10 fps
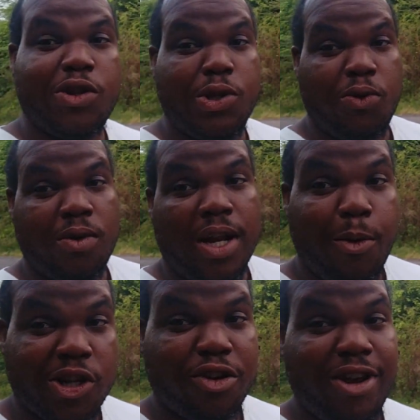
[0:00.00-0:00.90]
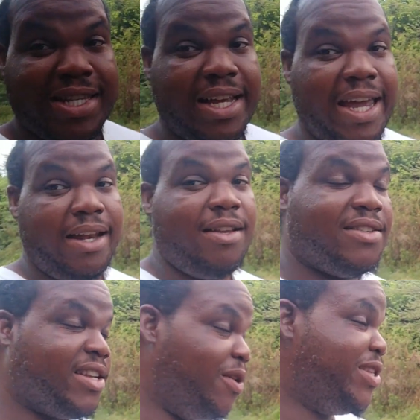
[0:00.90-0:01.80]
two, they're about to race again. So
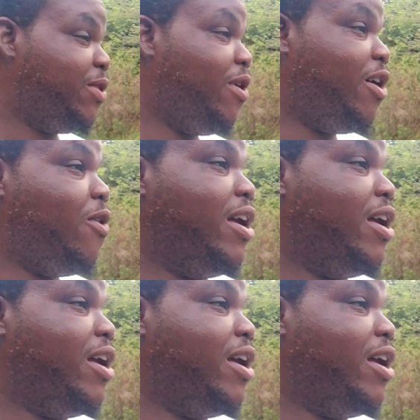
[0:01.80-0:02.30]
let me see what I'm going.